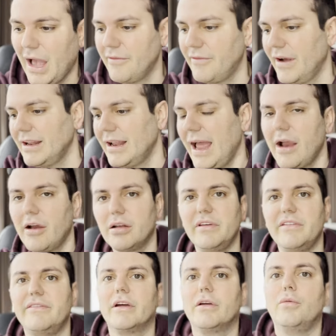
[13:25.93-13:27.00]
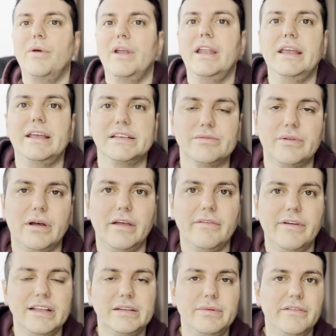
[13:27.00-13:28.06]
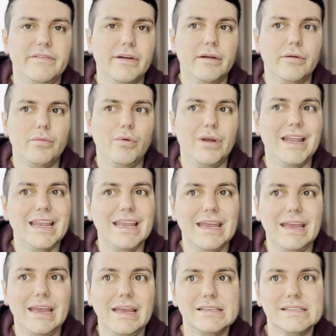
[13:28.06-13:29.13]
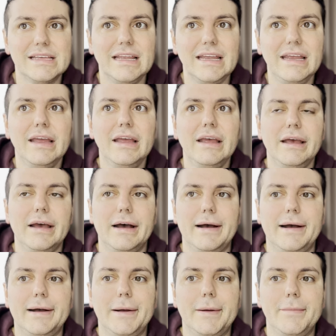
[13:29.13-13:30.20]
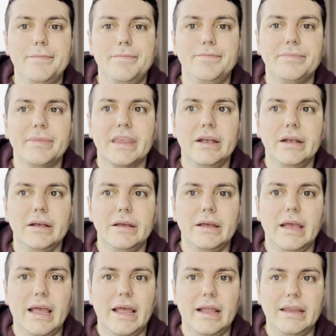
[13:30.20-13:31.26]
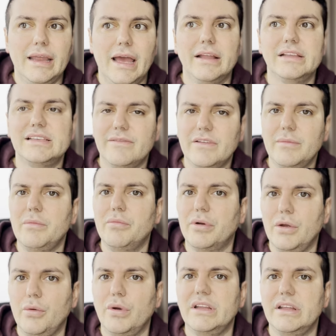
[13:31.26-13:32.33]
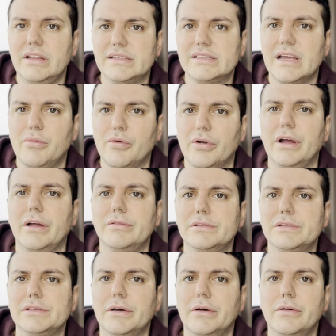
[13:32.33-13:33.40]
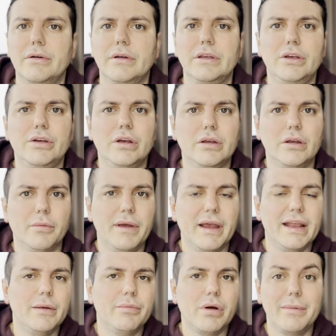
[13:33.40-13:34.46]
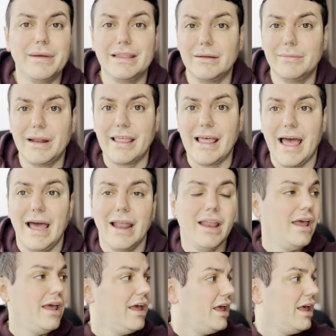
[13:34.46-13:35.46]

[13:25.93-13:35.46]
I find Niagara to be very windy as well. I find it to be a very windy city. And yeah, it's definitely been pretty windy this time around. So you're picking up probably a little bit of that.